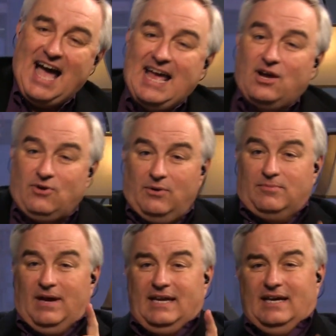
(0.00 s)
I agree
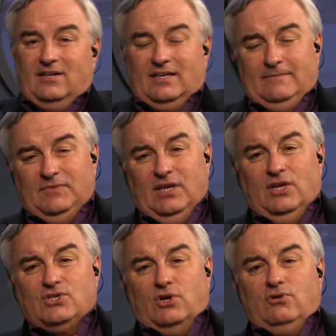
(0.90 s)
We're with Mike Elgan. on a very Elgan. tight
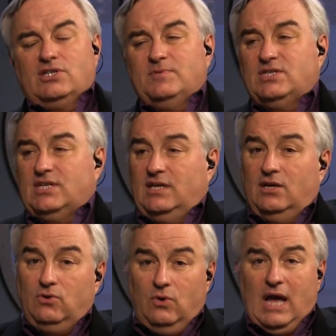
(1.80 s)
schedule. So Chris
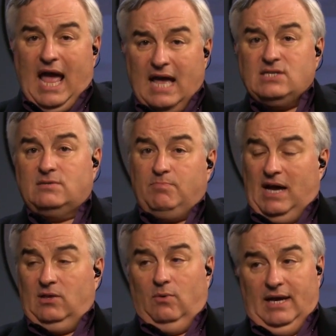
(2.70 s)
Messina, who has,
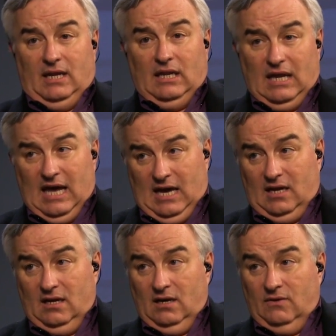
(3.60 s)
by the way, a
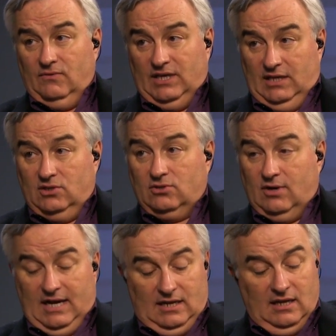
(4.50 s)
lot of geek
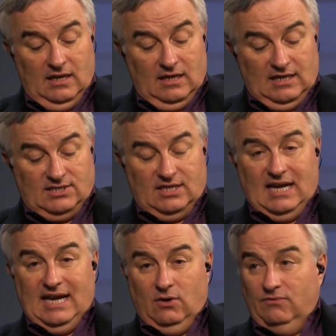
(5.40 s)
cred, he's yes. the
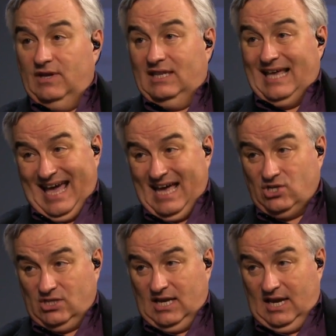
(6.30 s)
guy who invented the
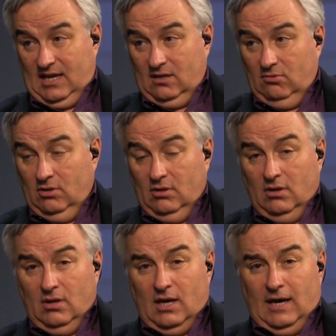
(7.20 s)
hashtag.
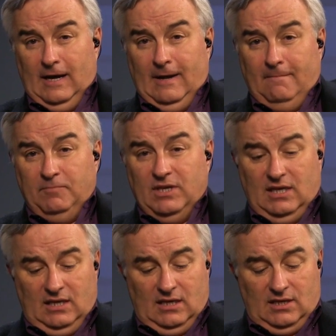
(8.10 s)
Mm. Um,
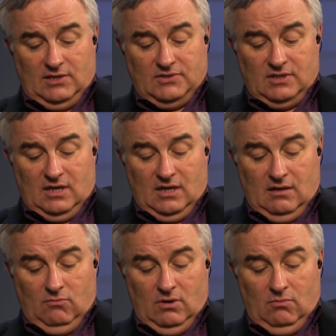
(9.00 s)
he is.
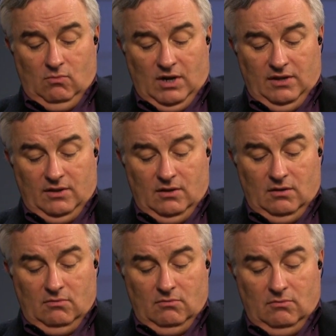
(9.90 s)
Uh, one of
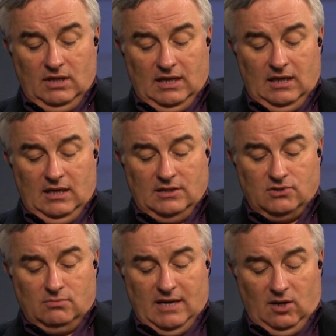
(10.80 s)
the really
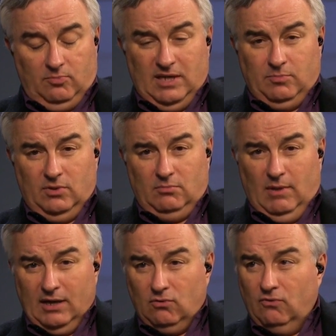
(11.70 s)
instrumental people in
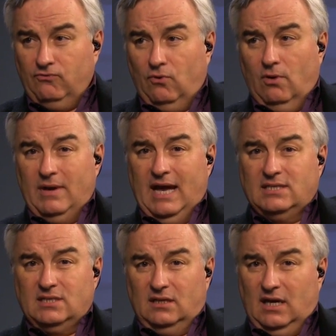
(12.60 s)
micro
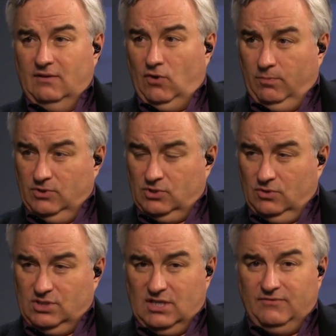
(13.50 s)
formats and a lot of open
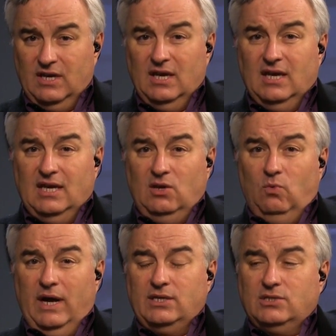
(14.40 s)
source stuff. He
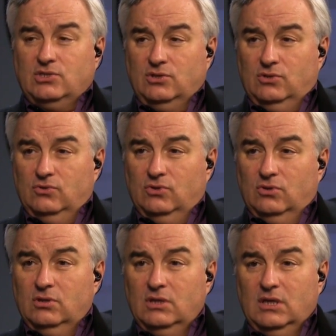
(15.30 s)
went to
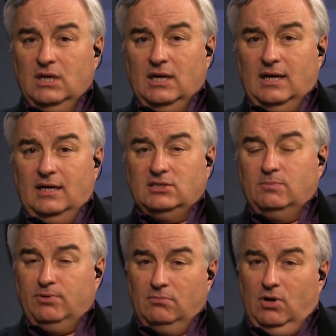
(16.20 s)
Google uh,
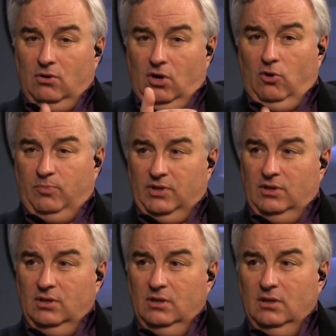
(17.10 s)
to promote
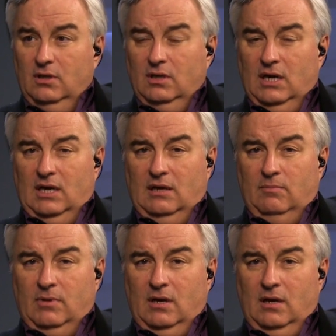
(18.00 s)
open uh,
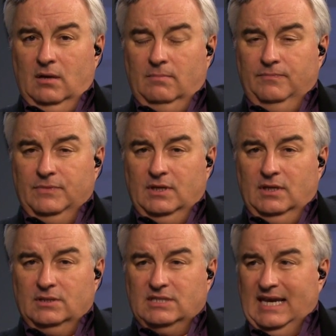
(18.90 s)
uh,
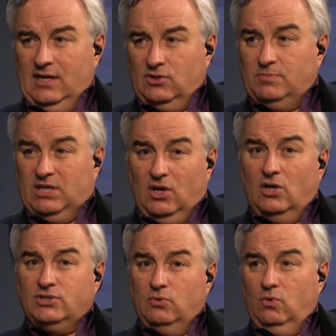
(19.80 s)
uh, standards, but he
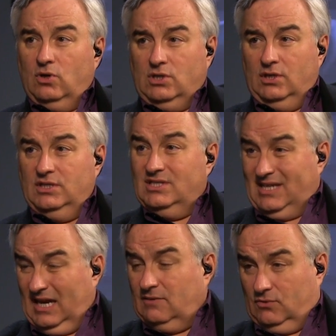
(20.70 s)
also worked on the
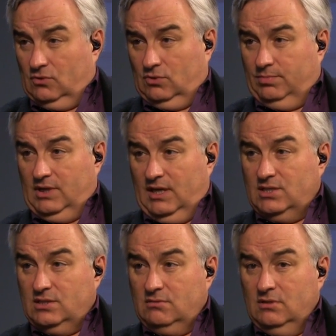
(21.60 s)
design of Google
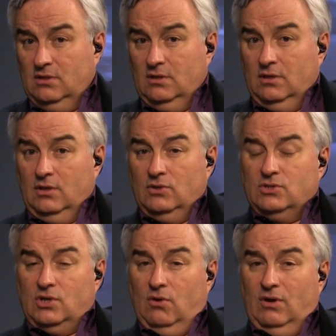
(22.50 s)
Plus.
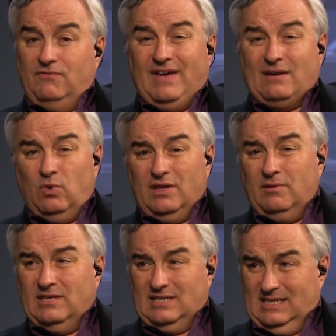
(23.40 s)
So, in fact, one of
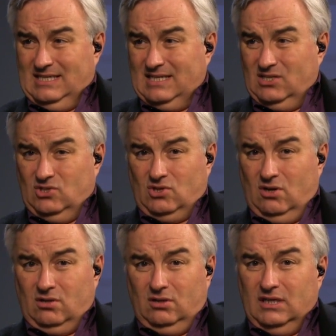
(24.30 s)
the things he says in his
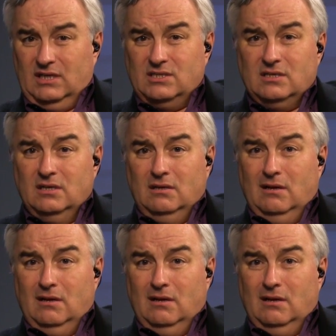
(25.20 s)
article is,